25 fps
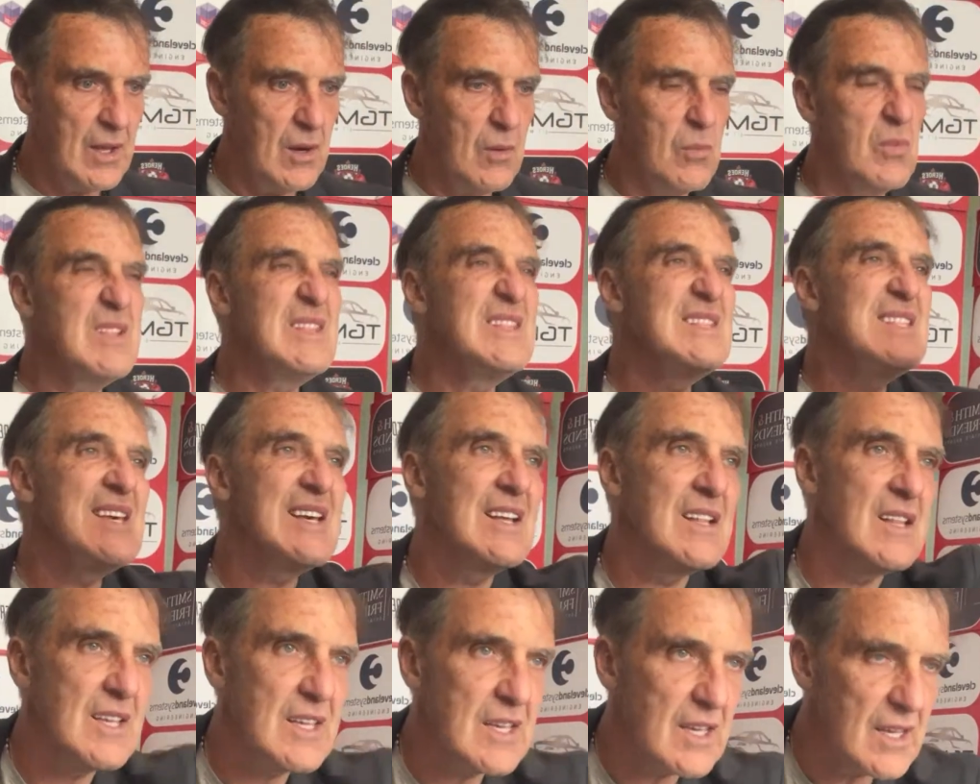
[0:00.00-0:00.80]
We
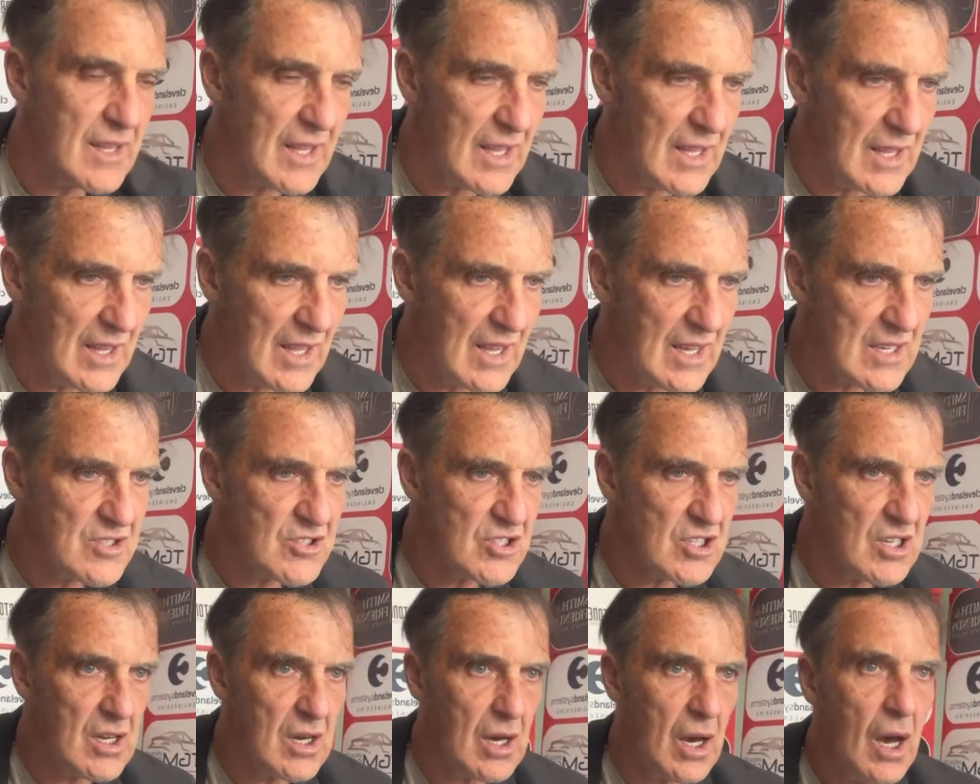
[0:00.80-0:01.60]
nearly get there
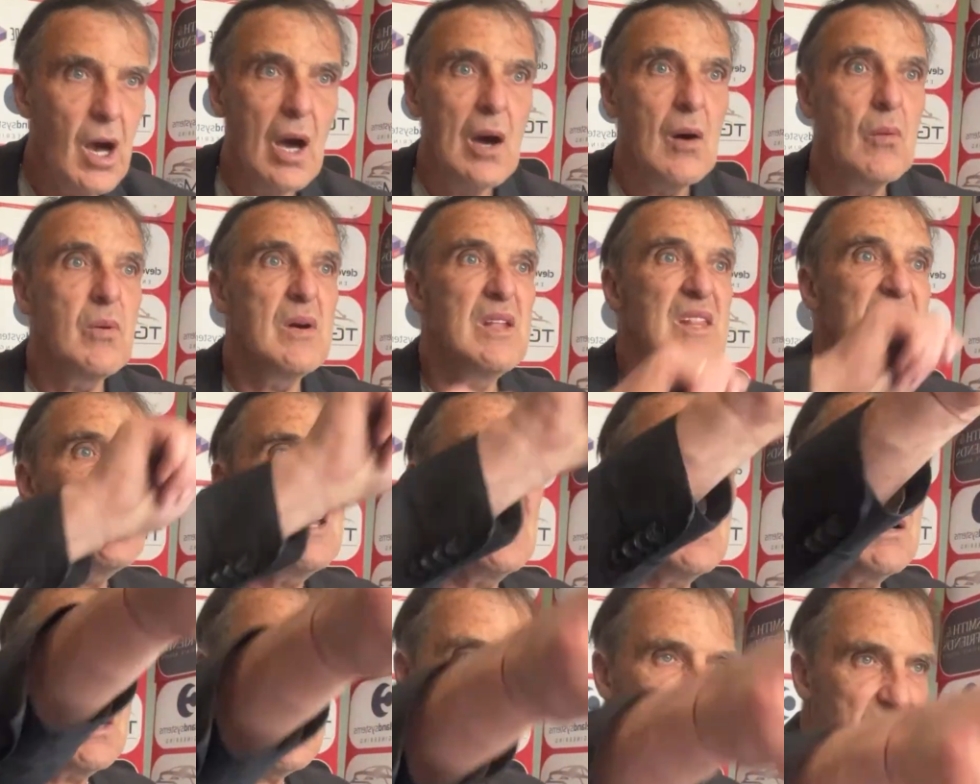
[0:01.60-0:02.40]
last year. We
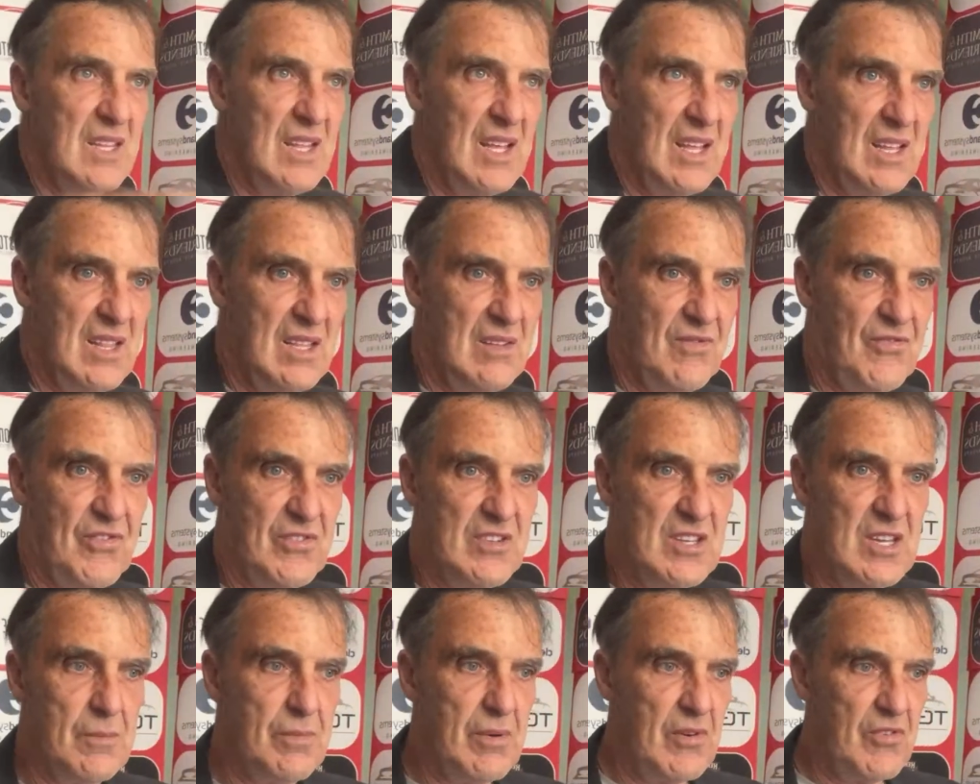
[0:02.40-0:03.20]
nearly get there the
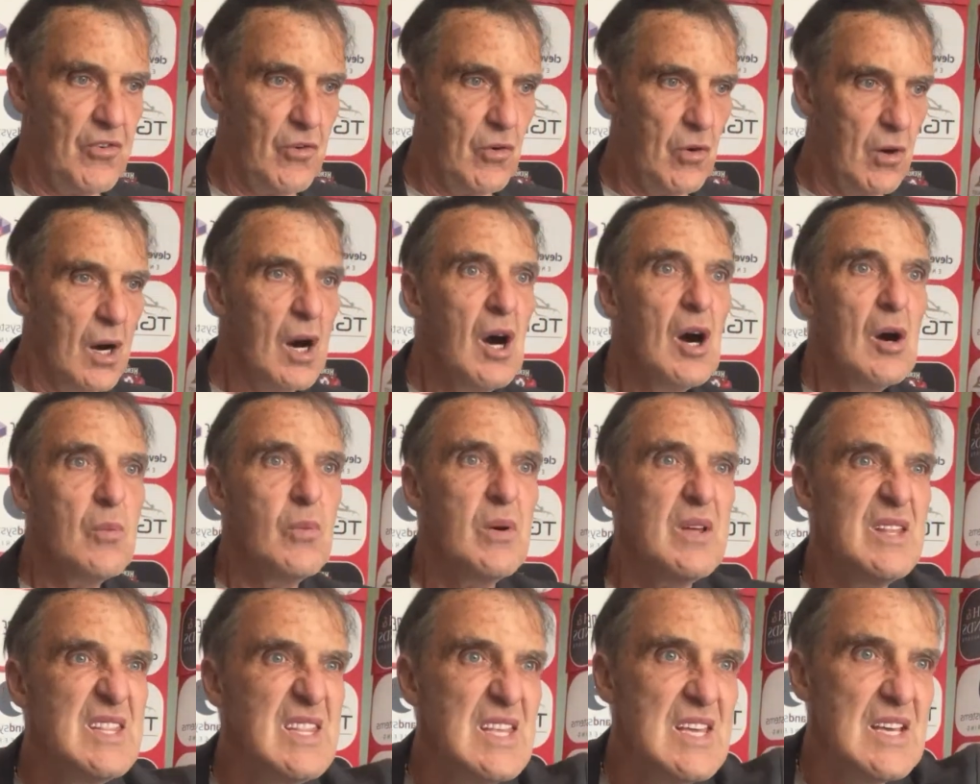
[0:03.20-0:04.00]
year before.
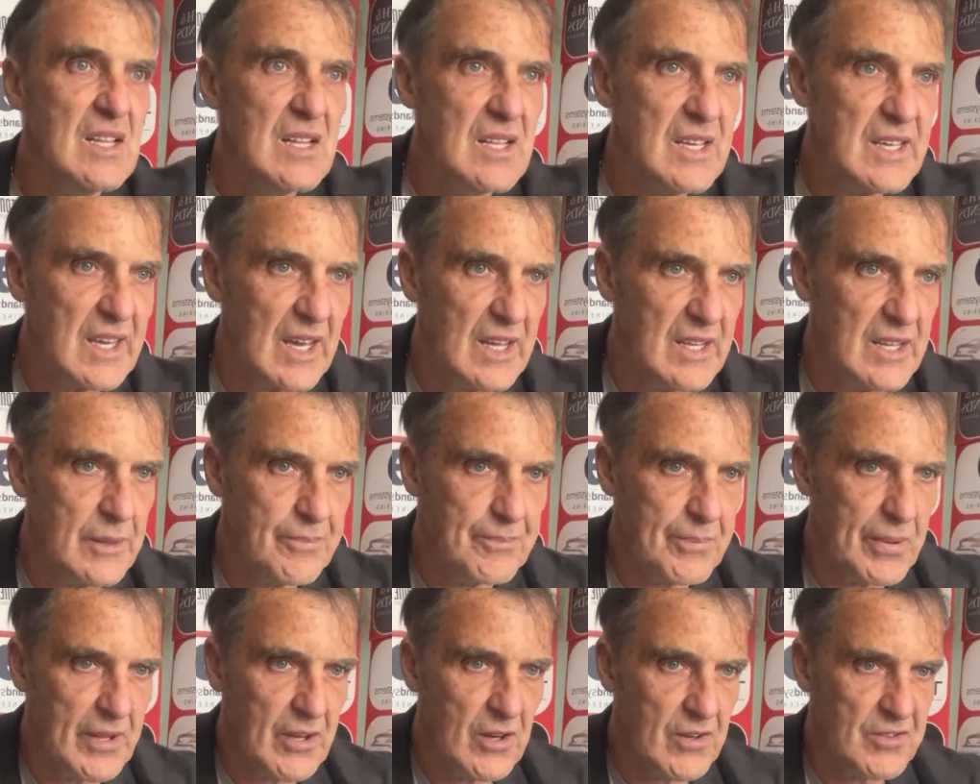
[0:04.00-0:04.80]
We nearly get in the
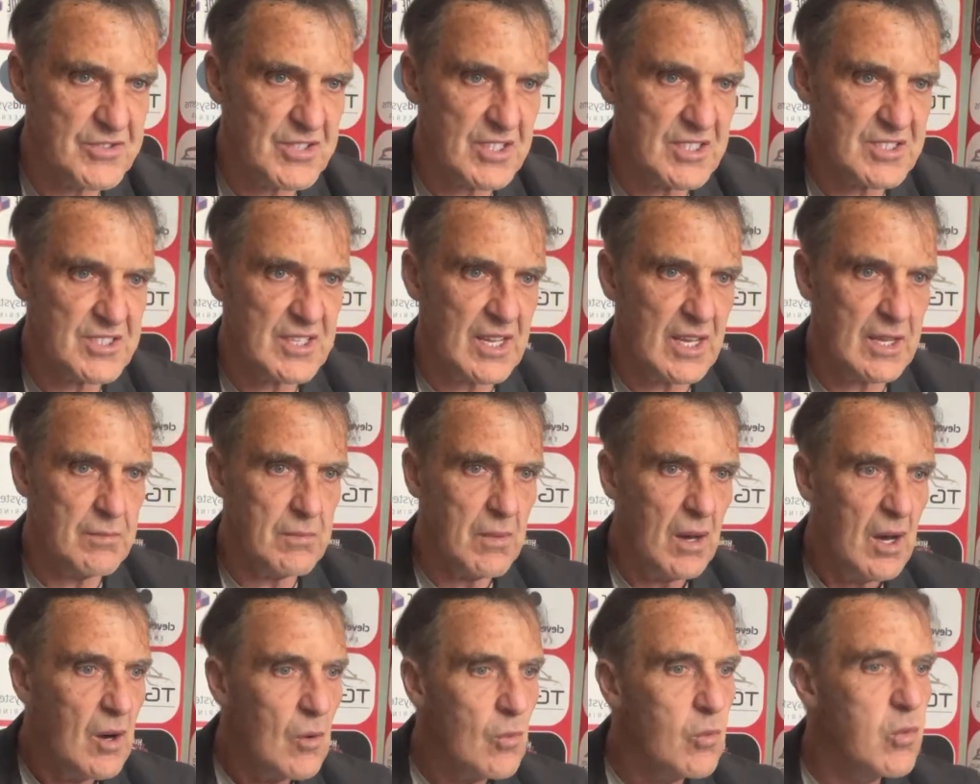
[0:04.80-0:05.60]
playoffs this
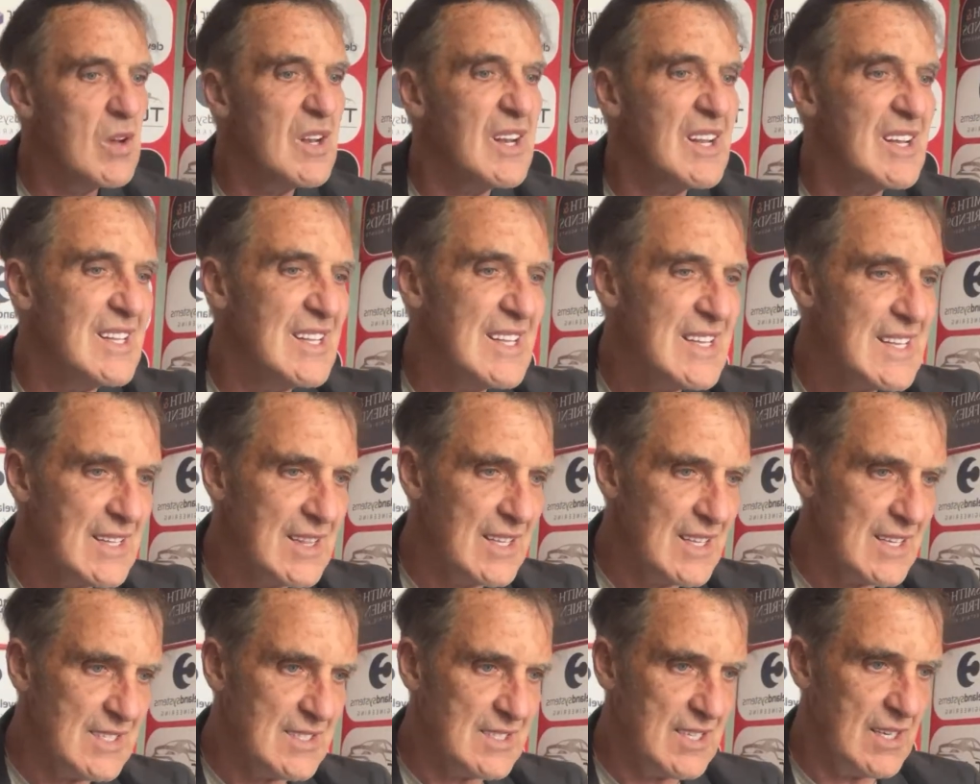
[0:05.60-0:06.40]
time. We're a
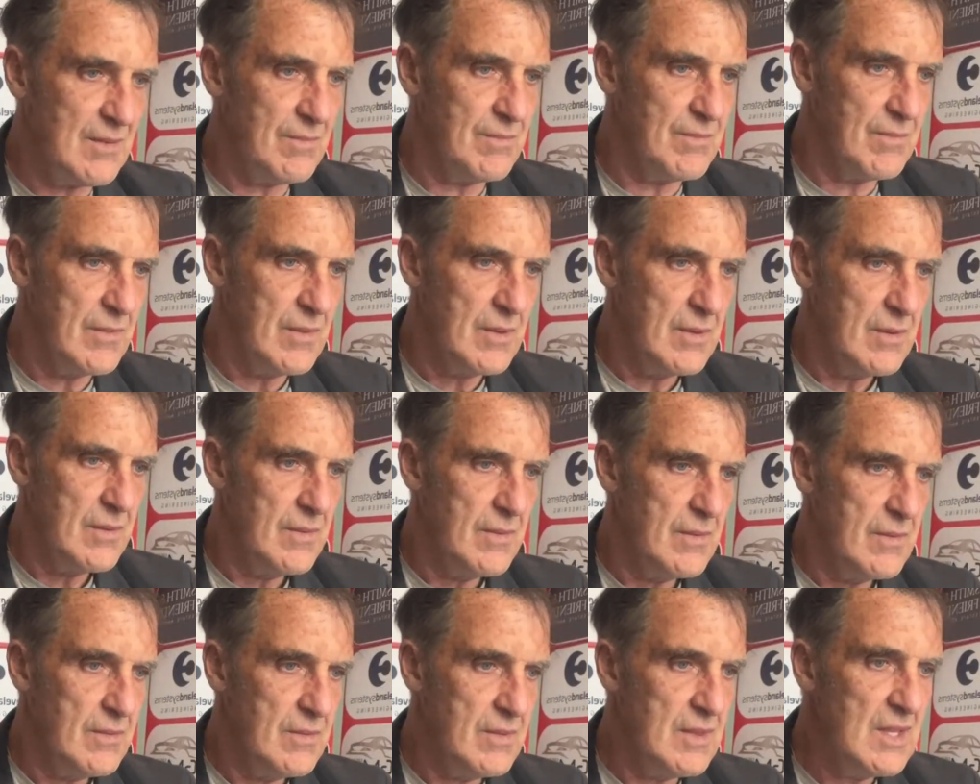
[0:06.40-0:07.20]
nearly team.
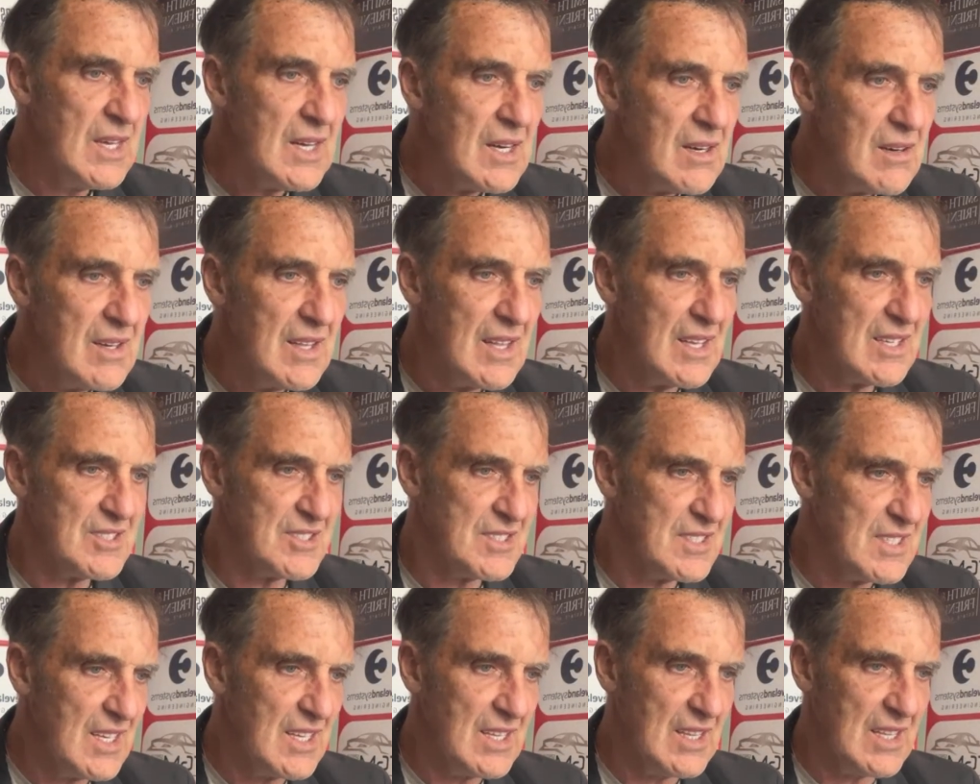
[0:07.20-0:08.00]
Nearly
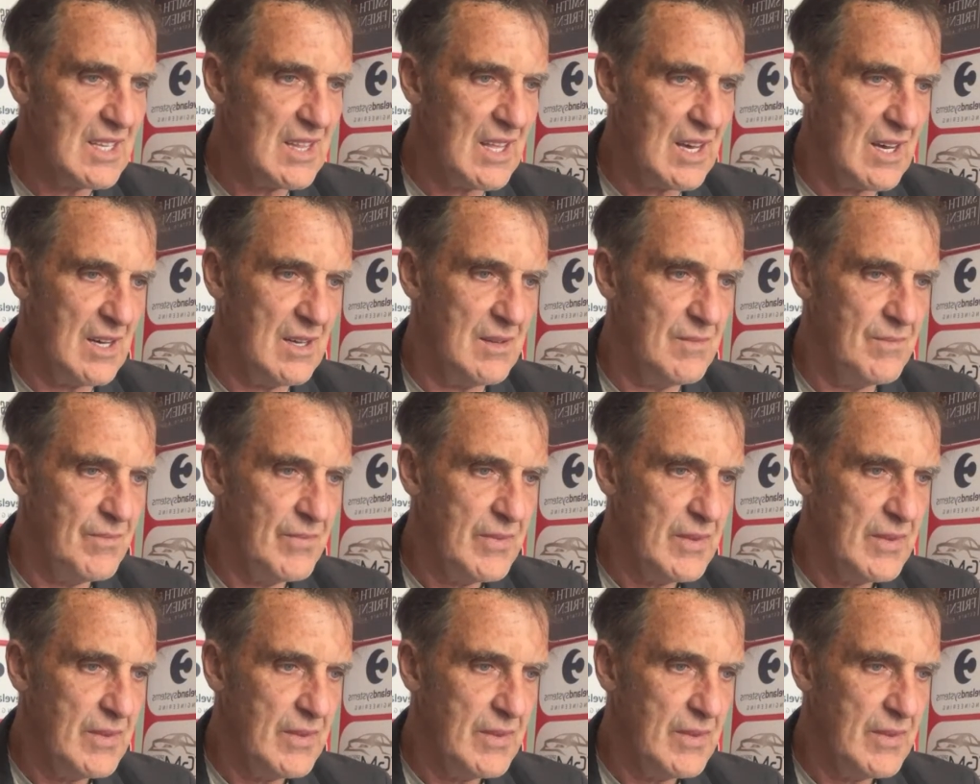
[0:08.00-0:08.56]
this, nearly that.